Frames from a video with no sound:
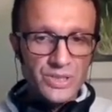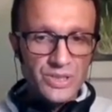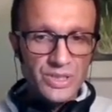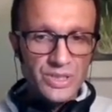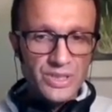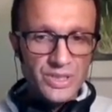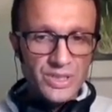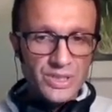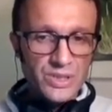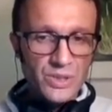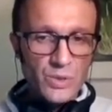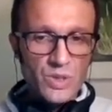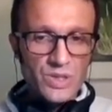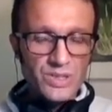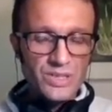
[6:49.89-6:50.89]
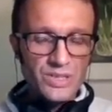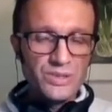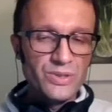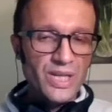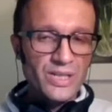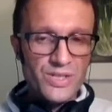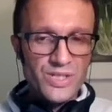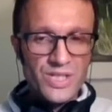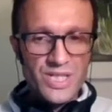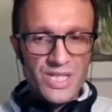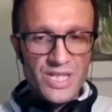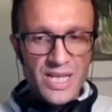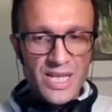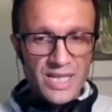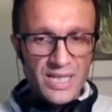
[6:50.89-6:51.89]
the one that you can
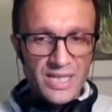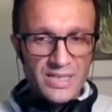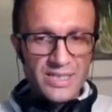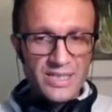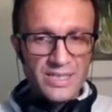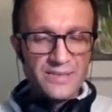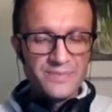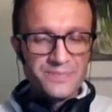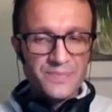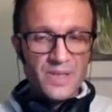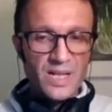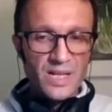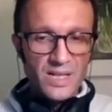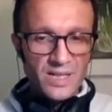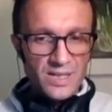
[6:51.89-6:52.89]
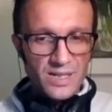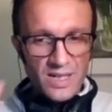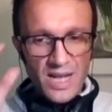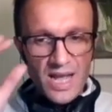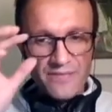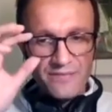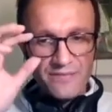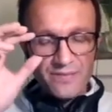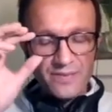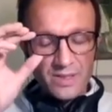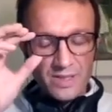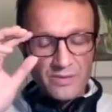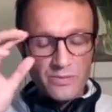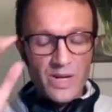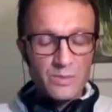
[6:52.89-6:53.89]
see in the
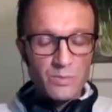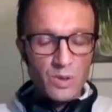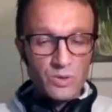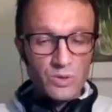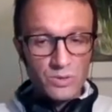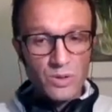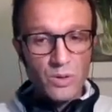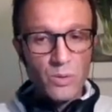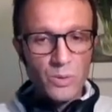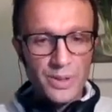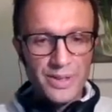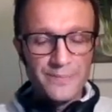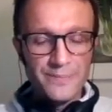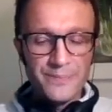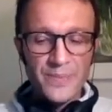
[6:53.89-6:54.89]
right bottom corner